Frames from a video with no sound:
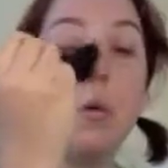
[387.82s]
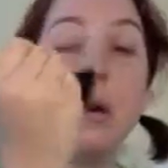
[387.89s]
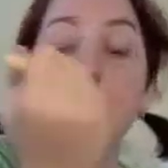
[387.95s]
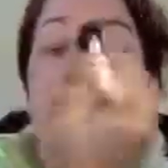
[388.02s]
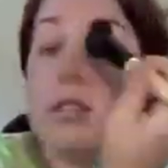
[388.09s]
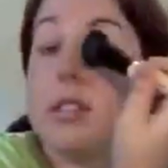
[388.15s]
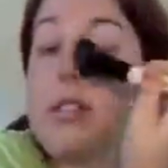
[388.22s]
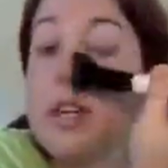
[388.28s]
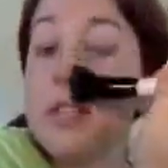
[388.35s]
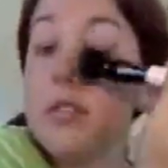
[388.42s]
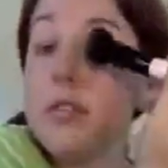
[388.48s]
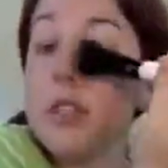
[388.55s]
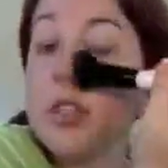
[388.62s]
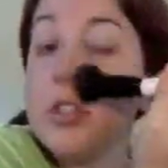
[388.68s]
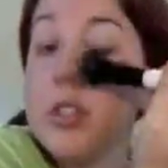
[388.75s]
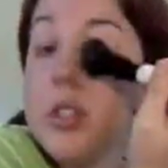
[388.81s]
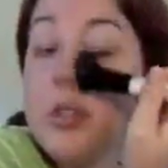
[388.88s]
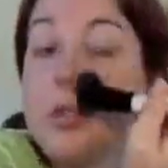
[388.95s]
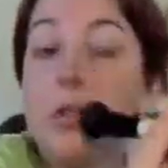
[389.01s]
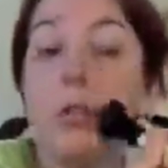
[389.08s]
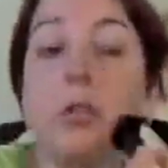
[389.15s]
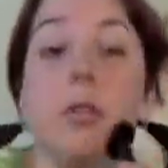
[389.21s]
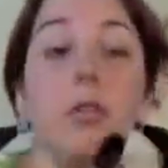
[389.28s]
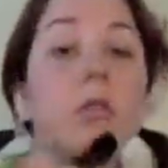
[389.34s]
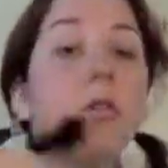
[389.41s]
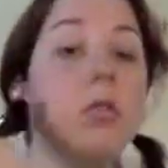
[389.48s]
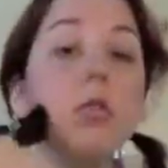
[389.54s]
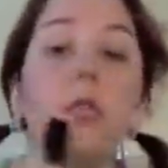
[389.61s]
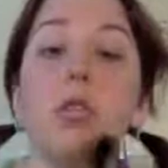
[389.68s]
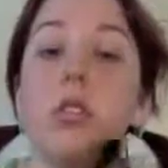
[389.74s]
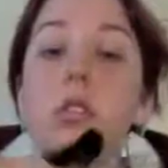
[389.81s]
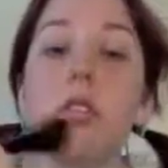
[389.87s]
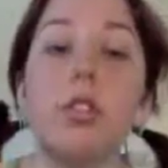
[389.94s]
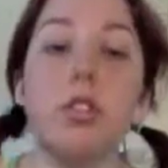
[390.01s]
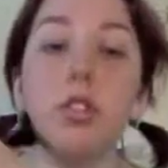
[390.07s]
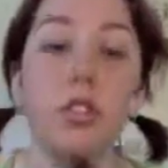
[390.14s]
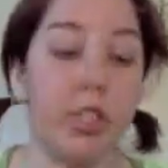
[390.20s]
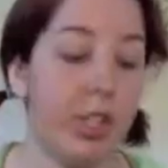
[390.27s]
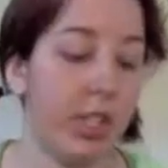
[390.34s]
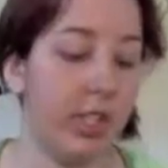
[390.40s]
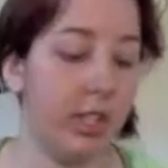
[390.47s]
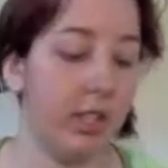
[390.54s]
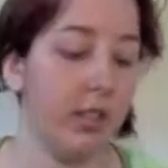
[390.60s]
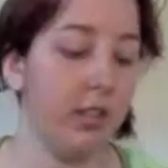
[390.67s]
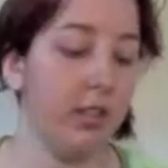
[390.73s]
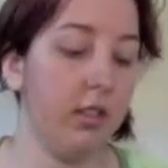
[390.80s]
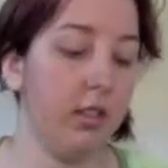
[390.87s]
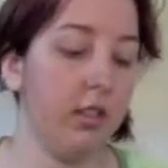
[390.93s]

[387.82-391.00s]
on the sides of your nose, on your chin,